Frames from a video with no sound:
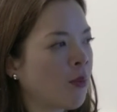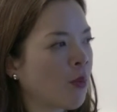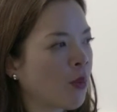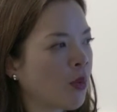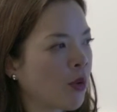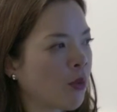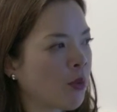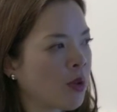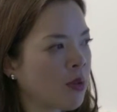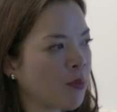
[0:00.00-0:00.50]

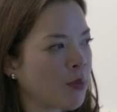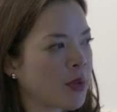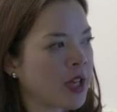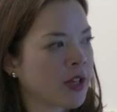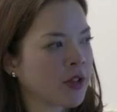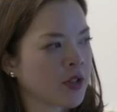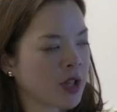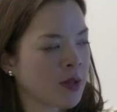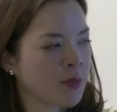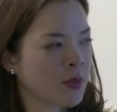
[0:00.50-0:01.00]
What will it
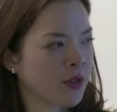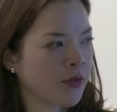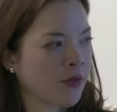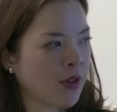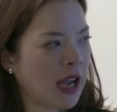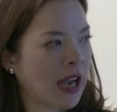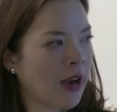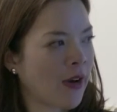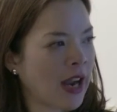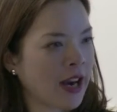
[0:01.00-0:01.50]
mean in terms of
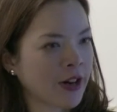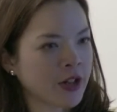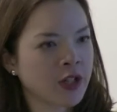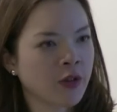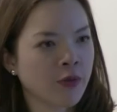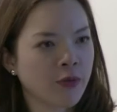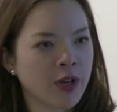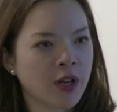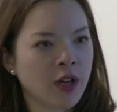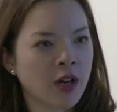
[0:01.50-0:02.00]
how
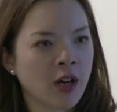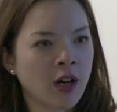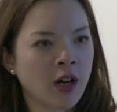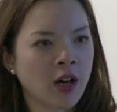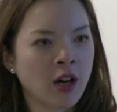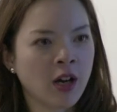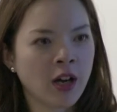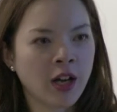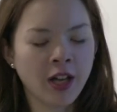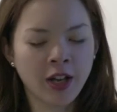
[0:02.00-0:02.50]
active we are
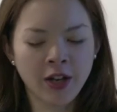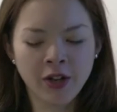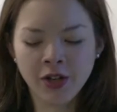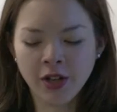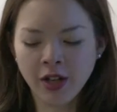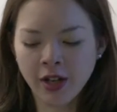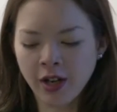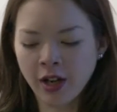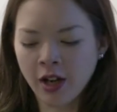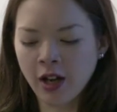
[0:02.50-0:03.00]
and
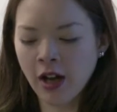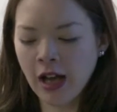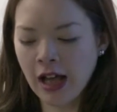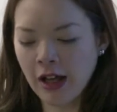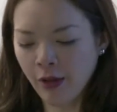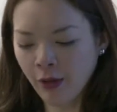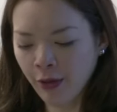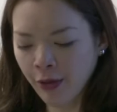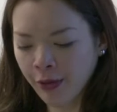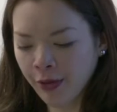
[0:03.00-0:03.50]
our
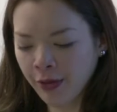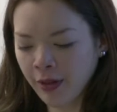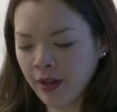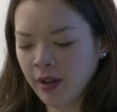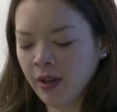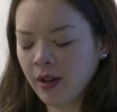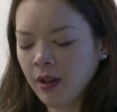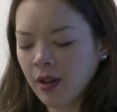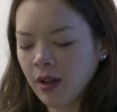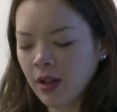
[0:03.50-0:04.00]
health?
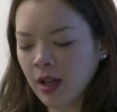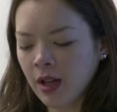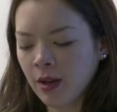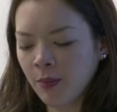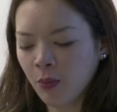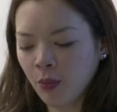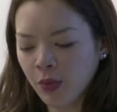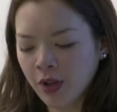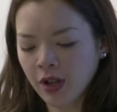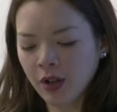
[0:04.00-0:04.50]

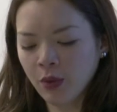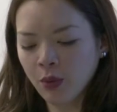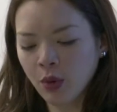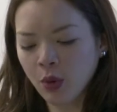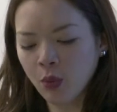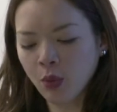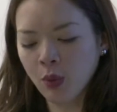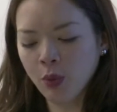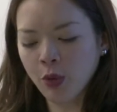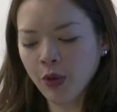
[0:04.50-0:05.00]

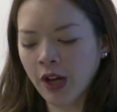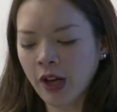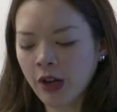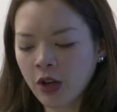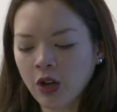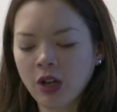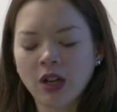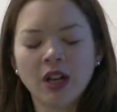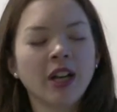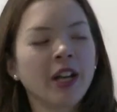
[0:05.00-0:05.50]
What will that
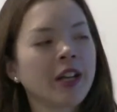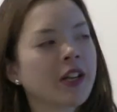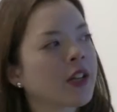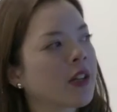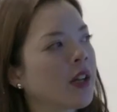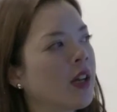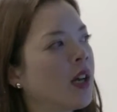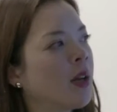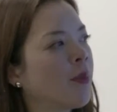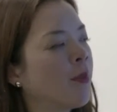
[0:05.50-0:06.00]
look
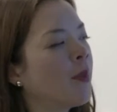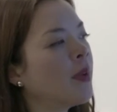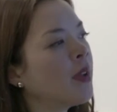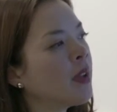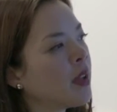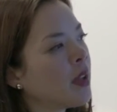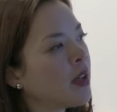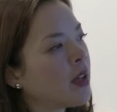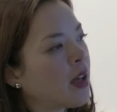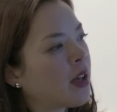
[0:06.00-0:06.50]
like?
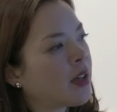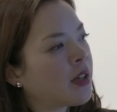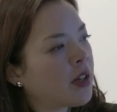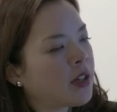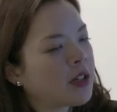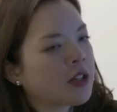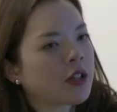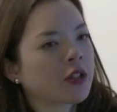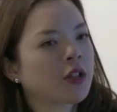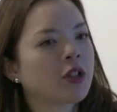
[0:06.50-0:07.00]

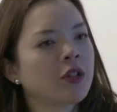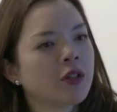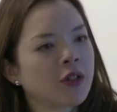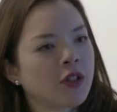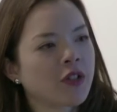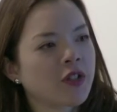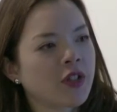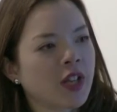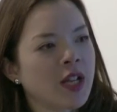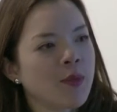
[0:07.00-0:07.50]
And could
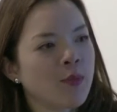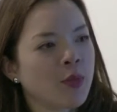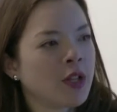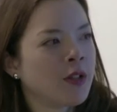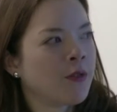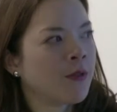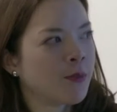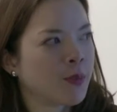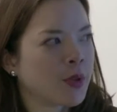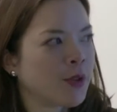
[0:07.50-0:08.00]
the state
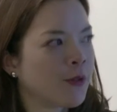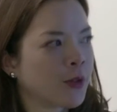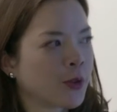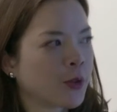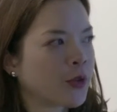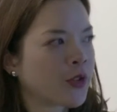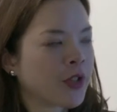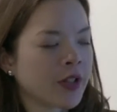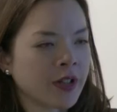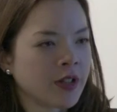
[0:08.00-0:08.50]
be
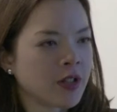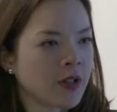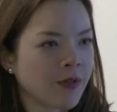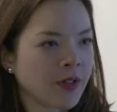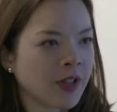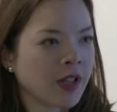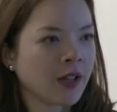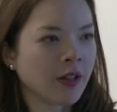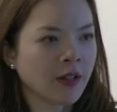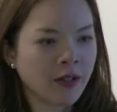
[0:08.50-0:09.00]
forced to
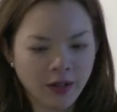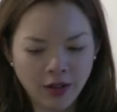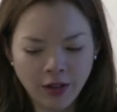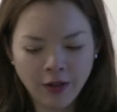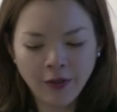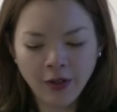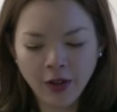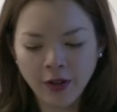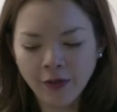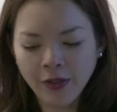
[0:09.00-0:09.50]
intervene
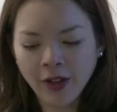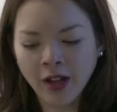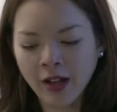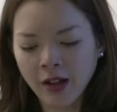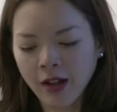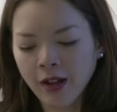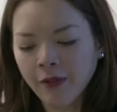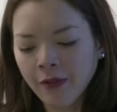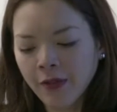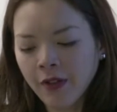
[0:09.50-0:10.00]
if
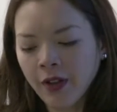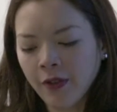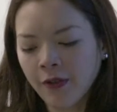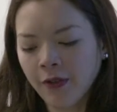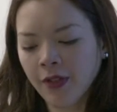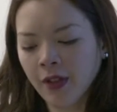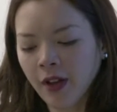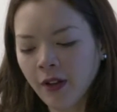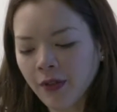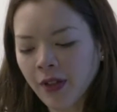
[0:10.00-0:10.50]

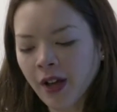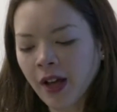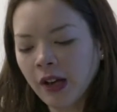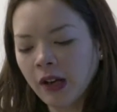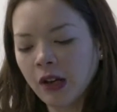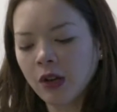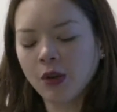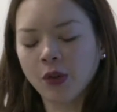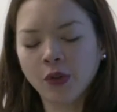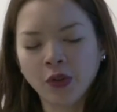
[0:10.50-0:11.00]
that
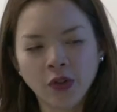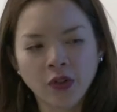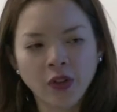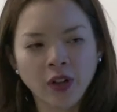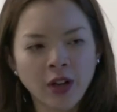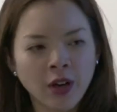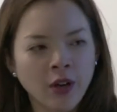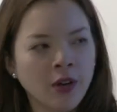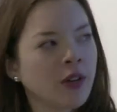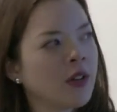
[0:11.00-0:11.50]
looks as
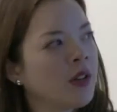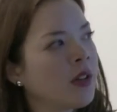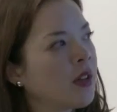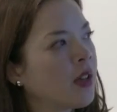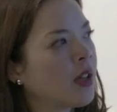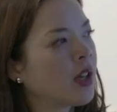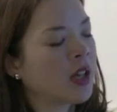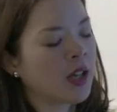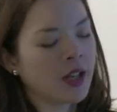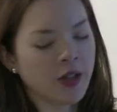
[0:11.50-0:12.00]
though
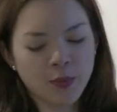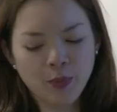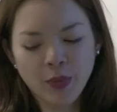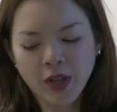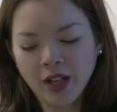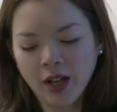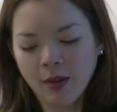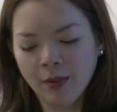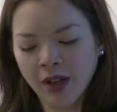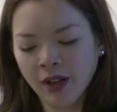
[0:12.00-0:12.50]
it's
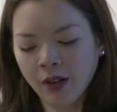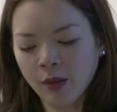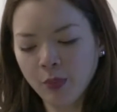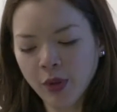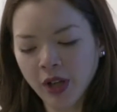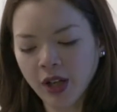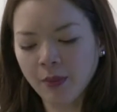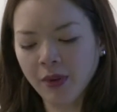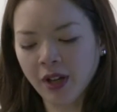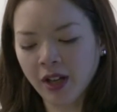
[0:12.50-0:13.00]
becoming
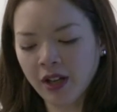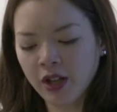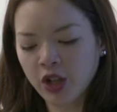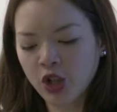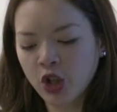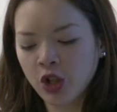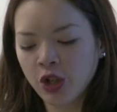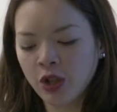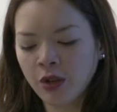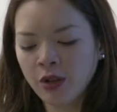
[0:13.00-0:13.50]
an
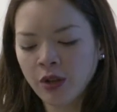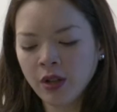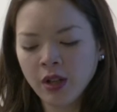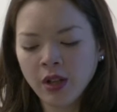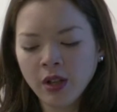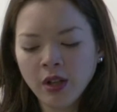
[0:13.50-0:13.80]
issue?